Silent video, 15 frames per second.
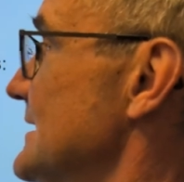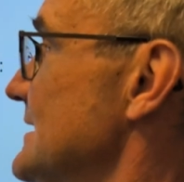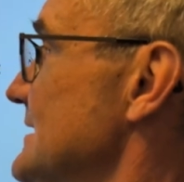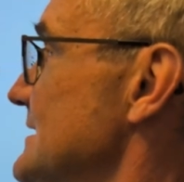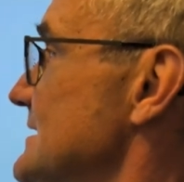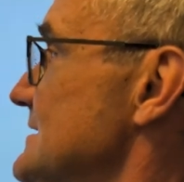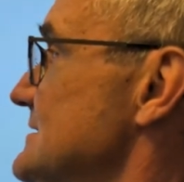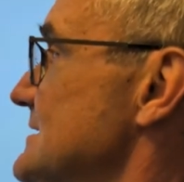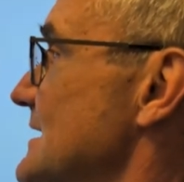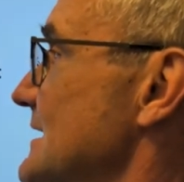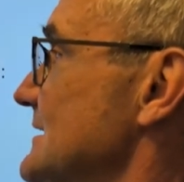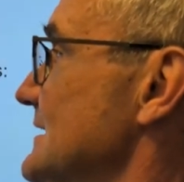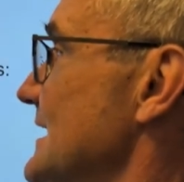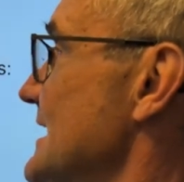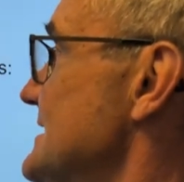is
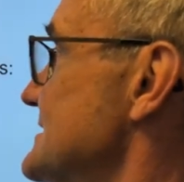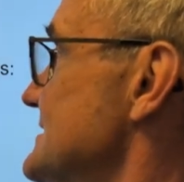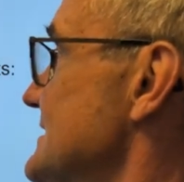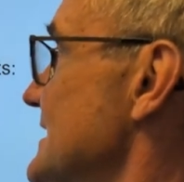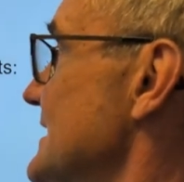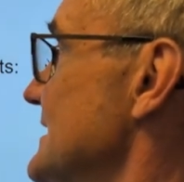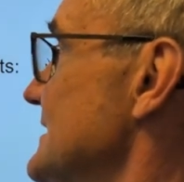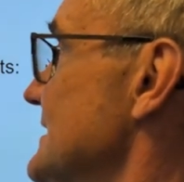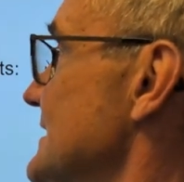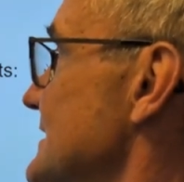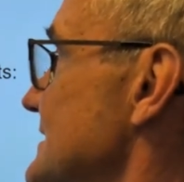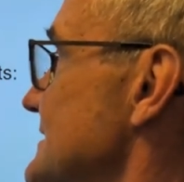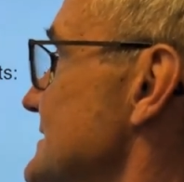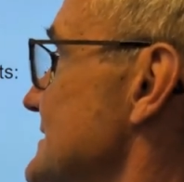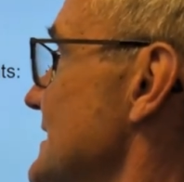less than
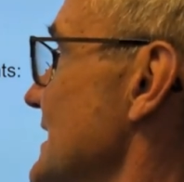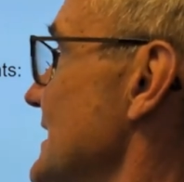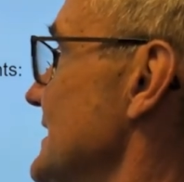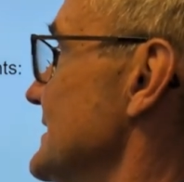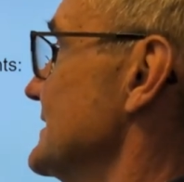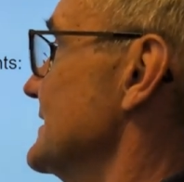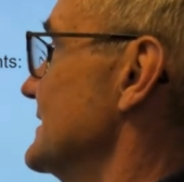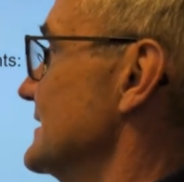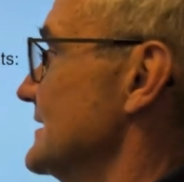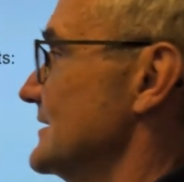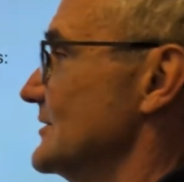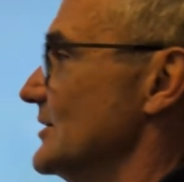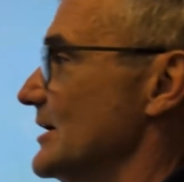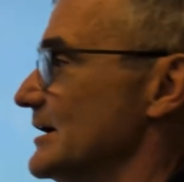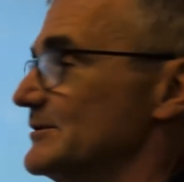10.
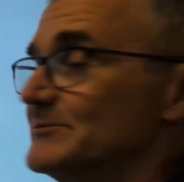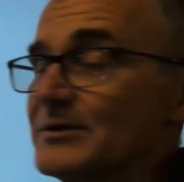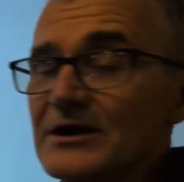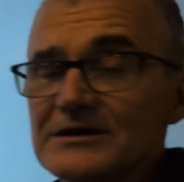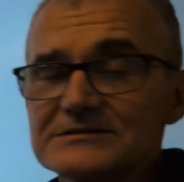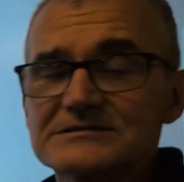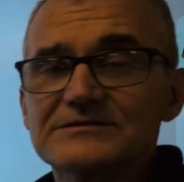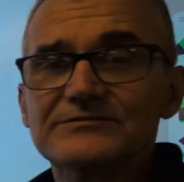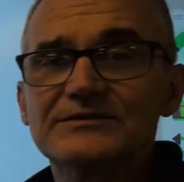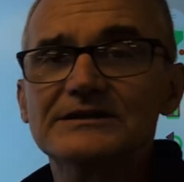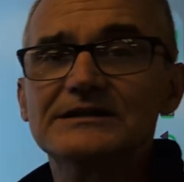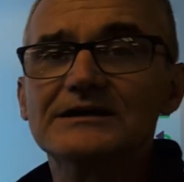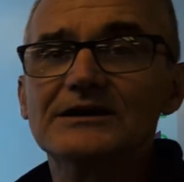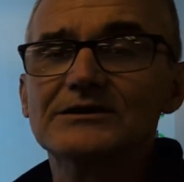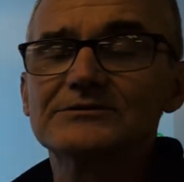Go ahead and pause the
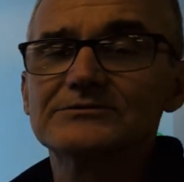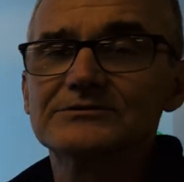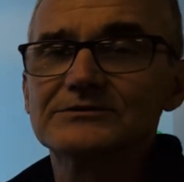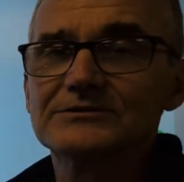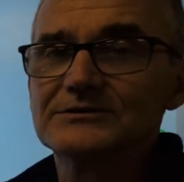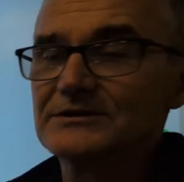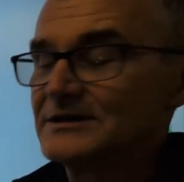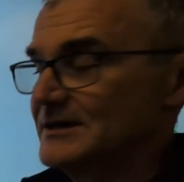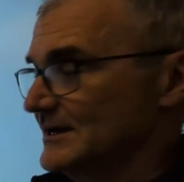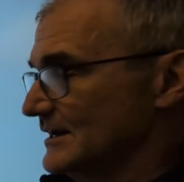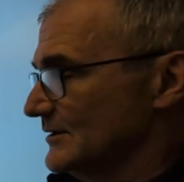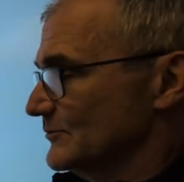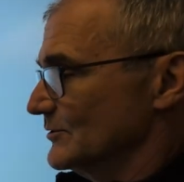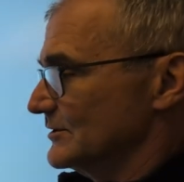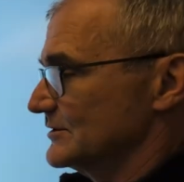video
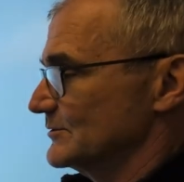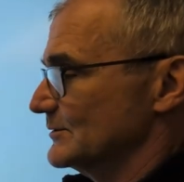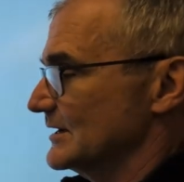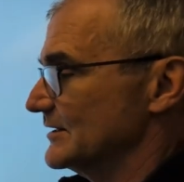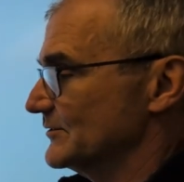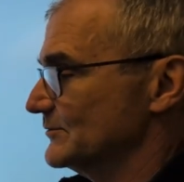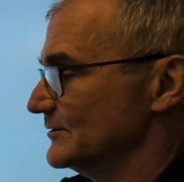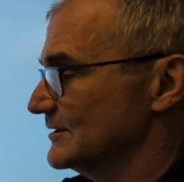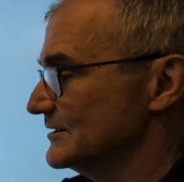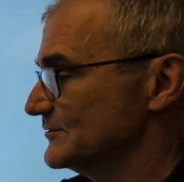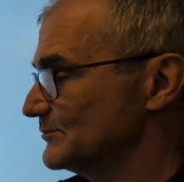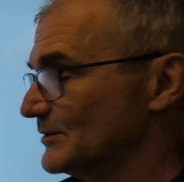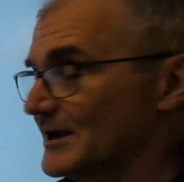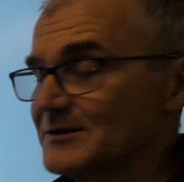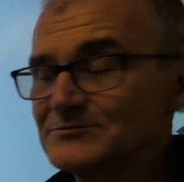and work your way through these
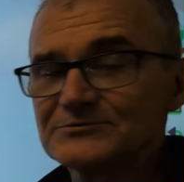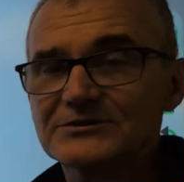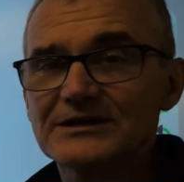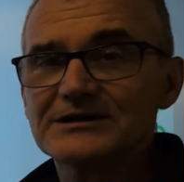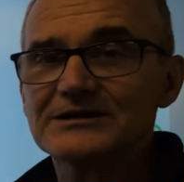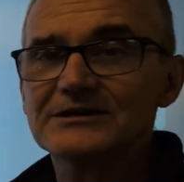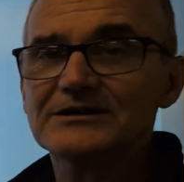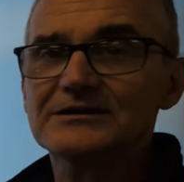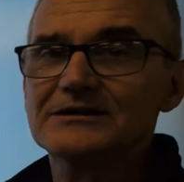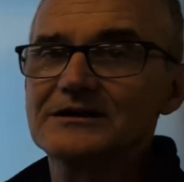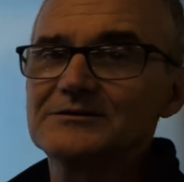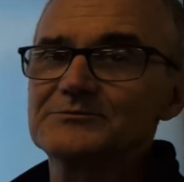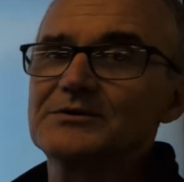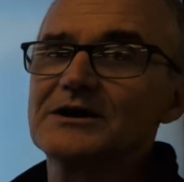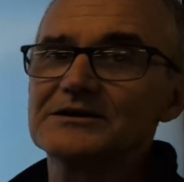problems right here.
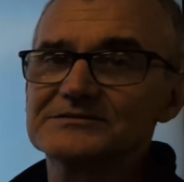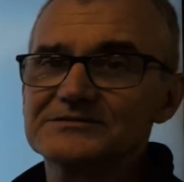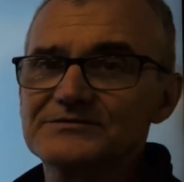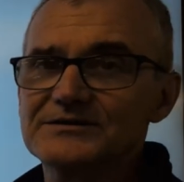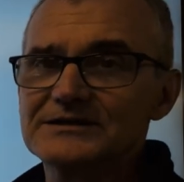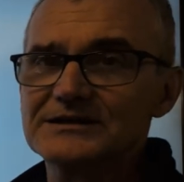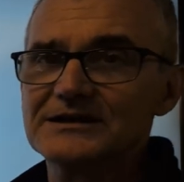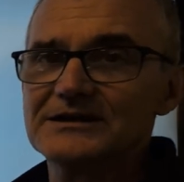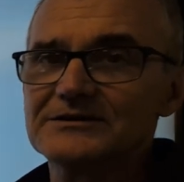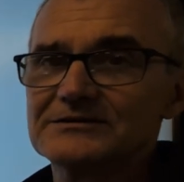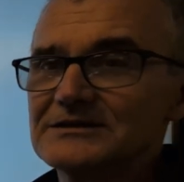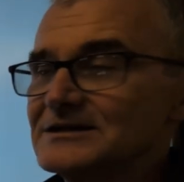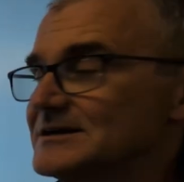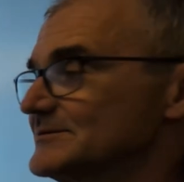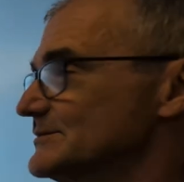Unpause the video,
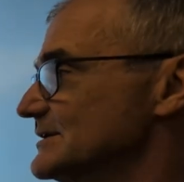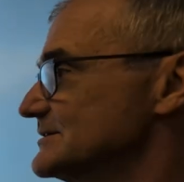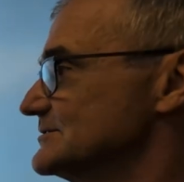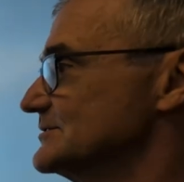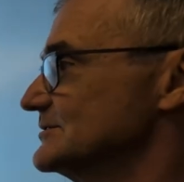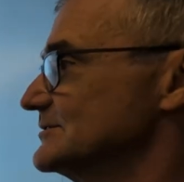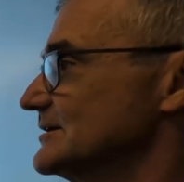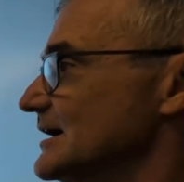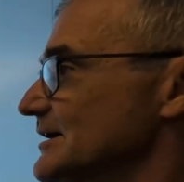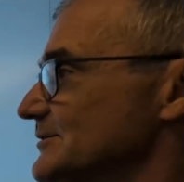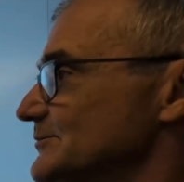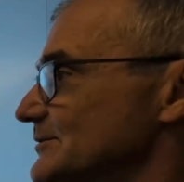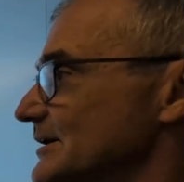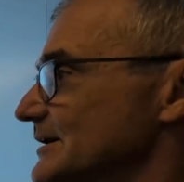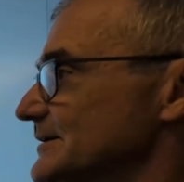make sure you got
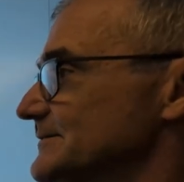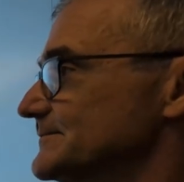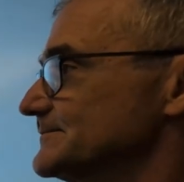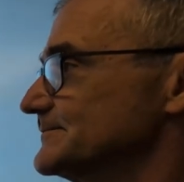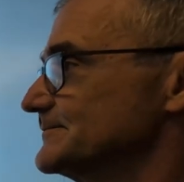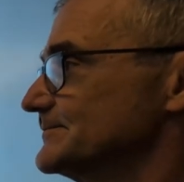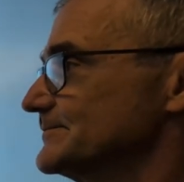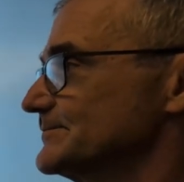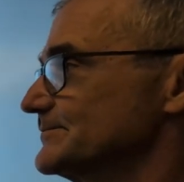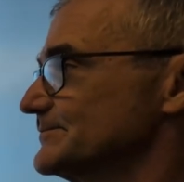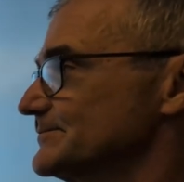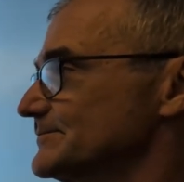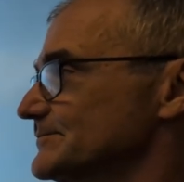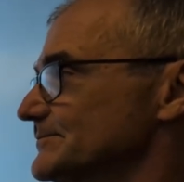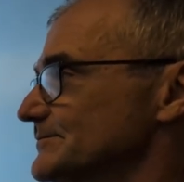them right.
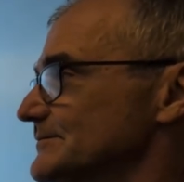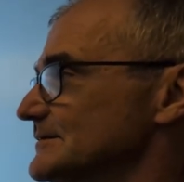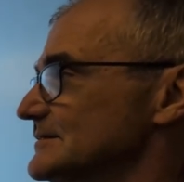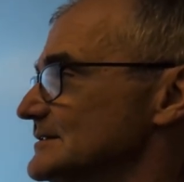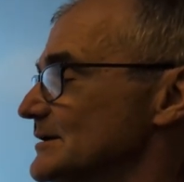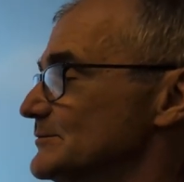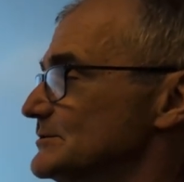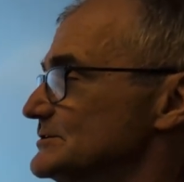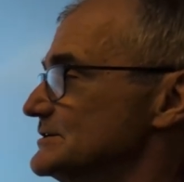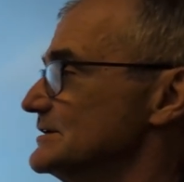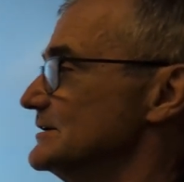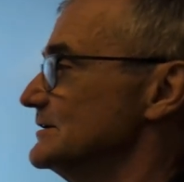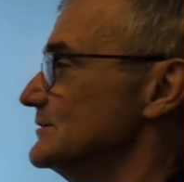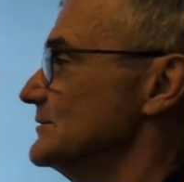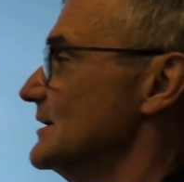Number
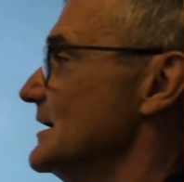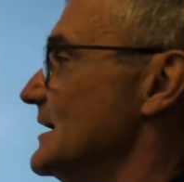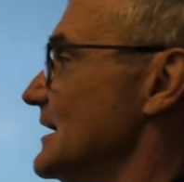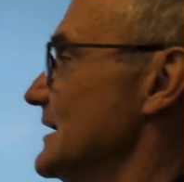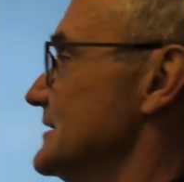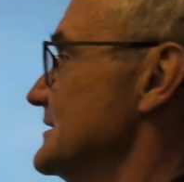two, a